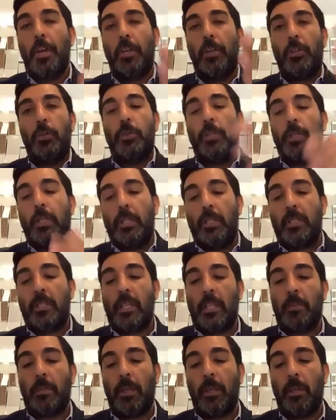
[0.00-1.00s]
You didn't
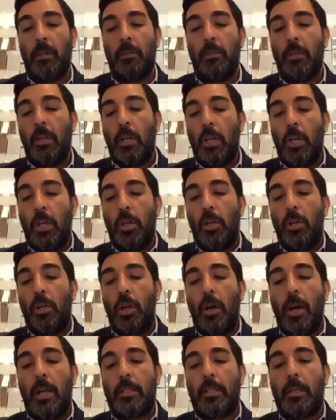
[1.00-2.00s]
send me here. You
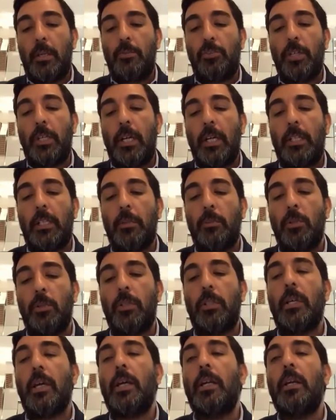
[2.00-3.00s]

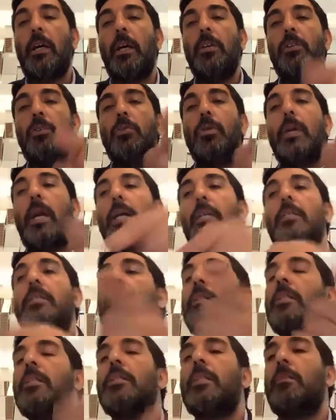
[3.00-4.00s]
guys
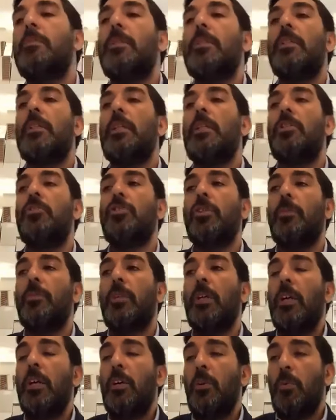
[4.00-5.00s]
didn't send me to Egypt.
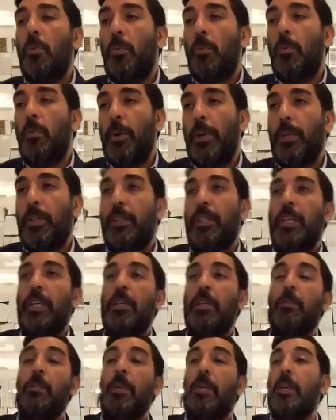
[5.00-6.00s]
What are you
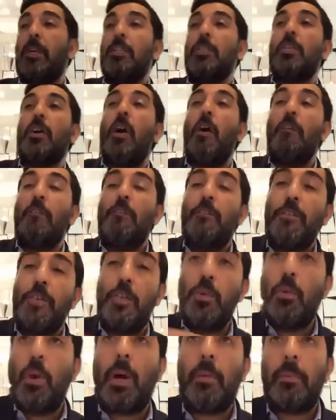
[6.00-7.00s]
thinking? Because of
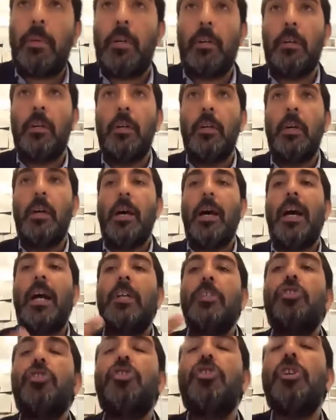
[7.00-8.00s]
you, I'm here?
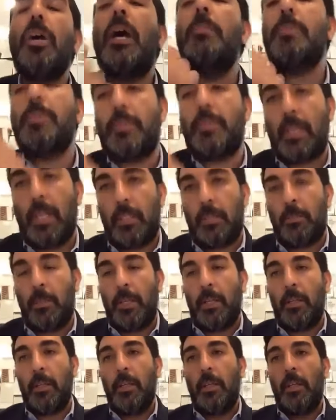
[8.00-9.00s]
Hashem sent me.
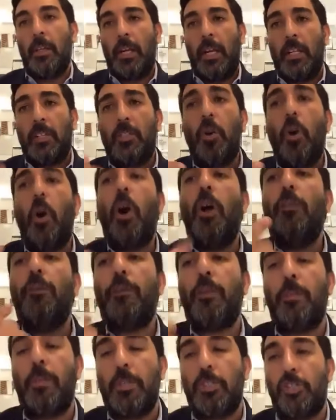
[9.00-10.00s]
It's all
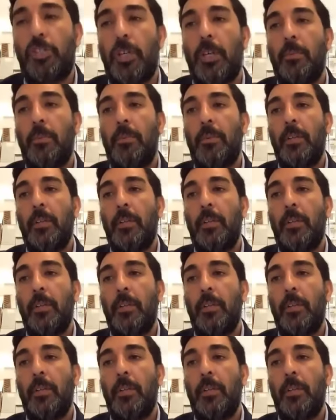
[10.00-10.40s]
from Hashem.